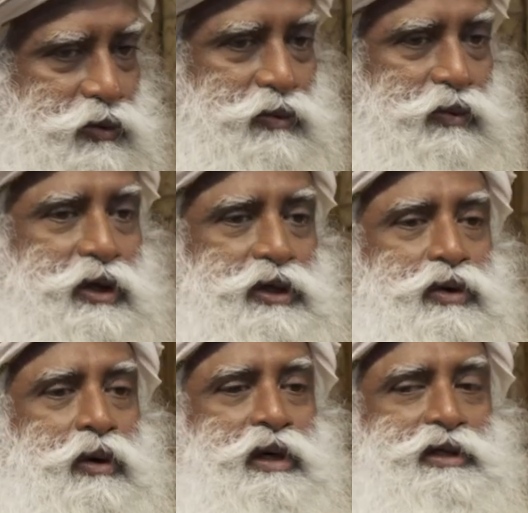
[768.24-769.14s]
to what
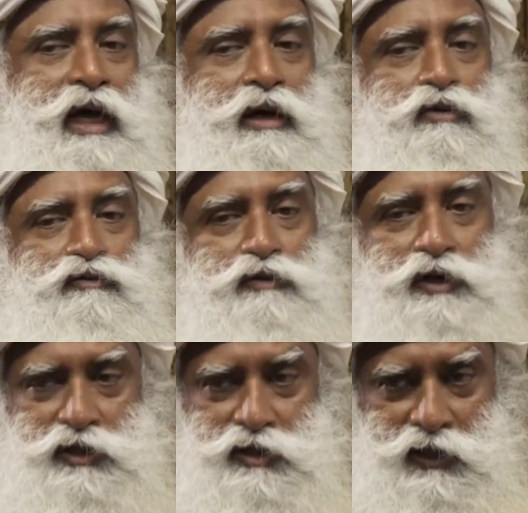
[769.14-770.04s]
is called as
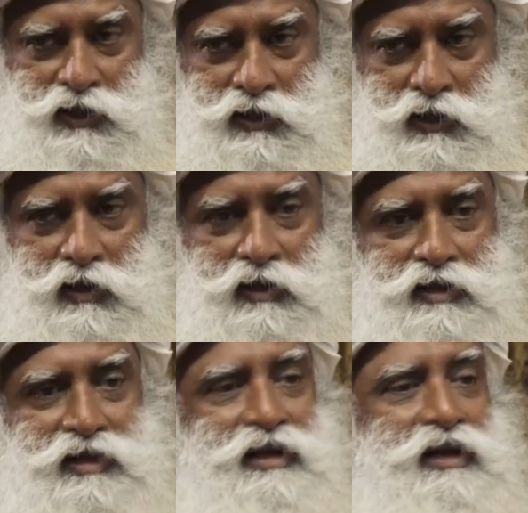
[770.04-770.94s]
agroforestry.
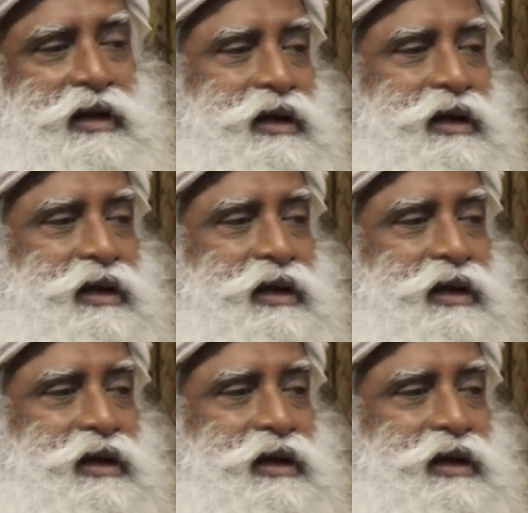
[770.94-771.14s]
Their